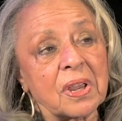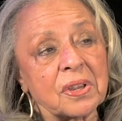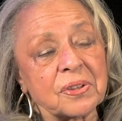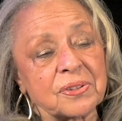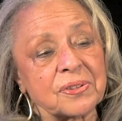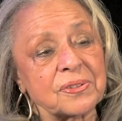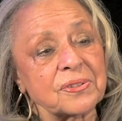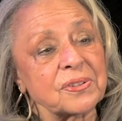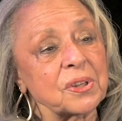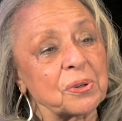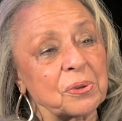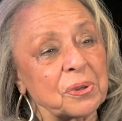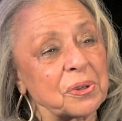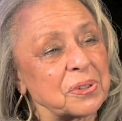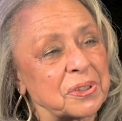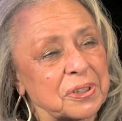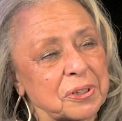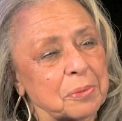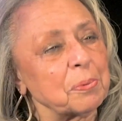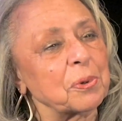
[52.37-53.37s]

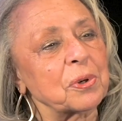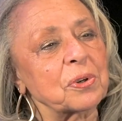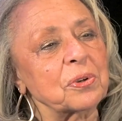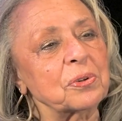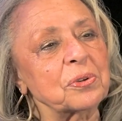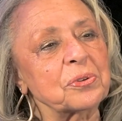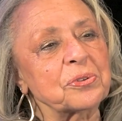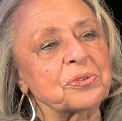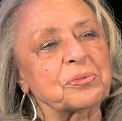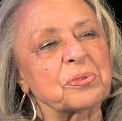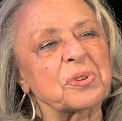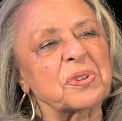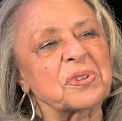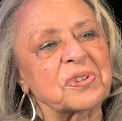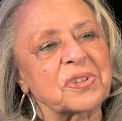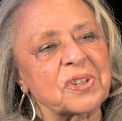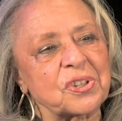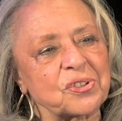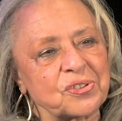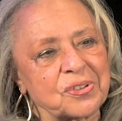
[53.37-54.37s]
stereotypical
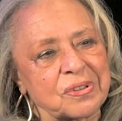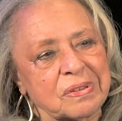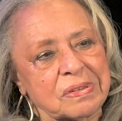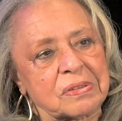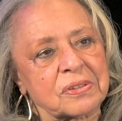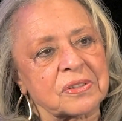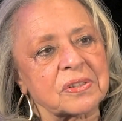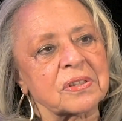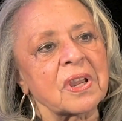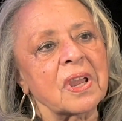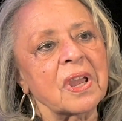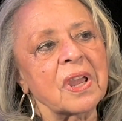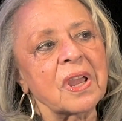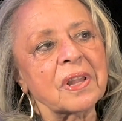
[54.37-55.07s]
traditions